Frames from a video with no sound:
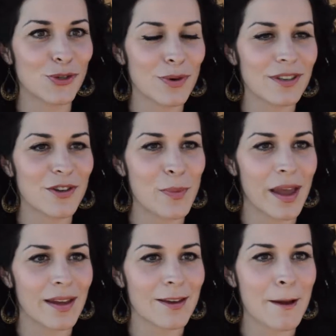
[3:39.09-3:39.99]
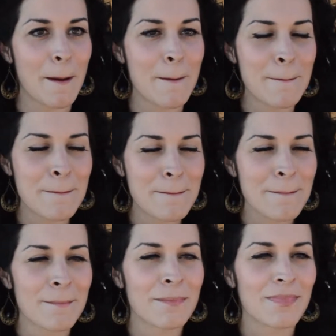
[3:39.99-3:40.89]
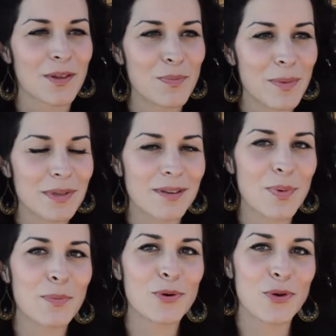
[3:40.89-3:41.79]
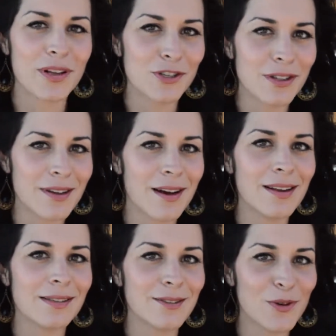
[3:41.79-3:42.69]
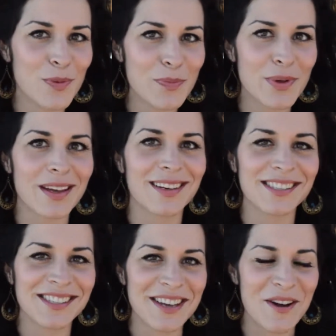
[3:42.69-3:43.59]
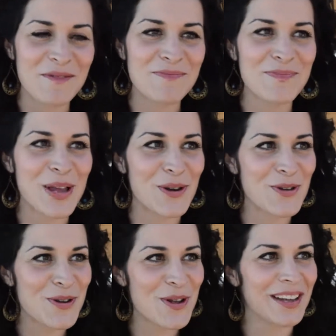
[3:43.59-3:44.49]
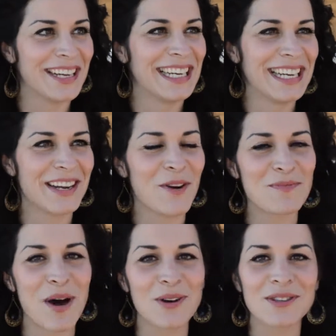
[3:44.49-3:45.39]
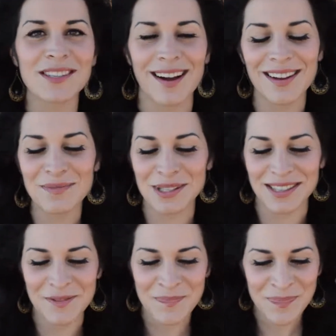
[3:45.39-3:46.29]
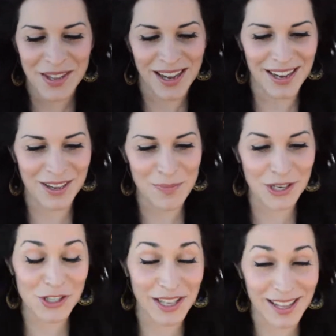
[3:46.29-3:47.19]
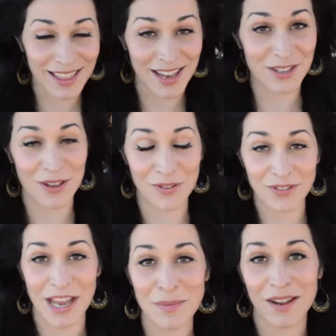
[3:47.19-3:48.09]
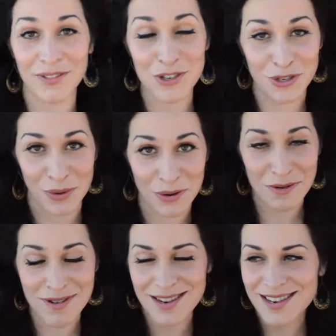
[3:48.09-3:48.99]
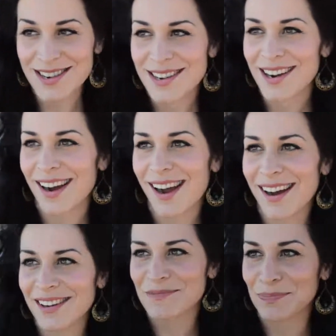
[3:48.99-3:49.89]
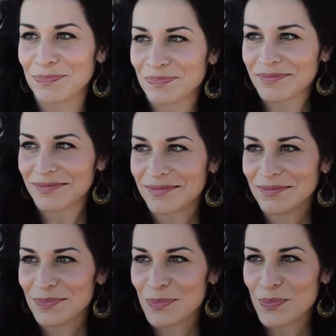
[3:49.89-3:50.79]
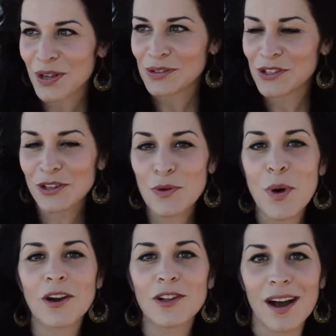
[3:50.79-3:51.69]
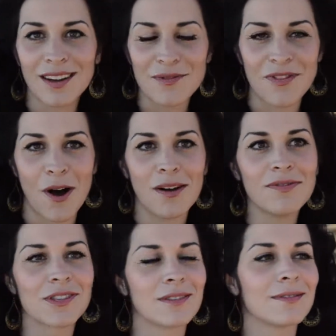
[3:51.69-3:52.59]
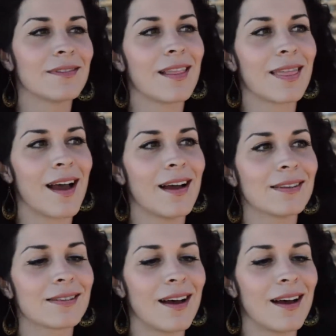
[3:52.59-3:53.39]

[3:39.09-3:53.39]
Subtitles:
sure to make maybe some people cringe in the audience a little bit, because in our modern times, much like the end of Taming of the Shrew, there's a little monologue involved that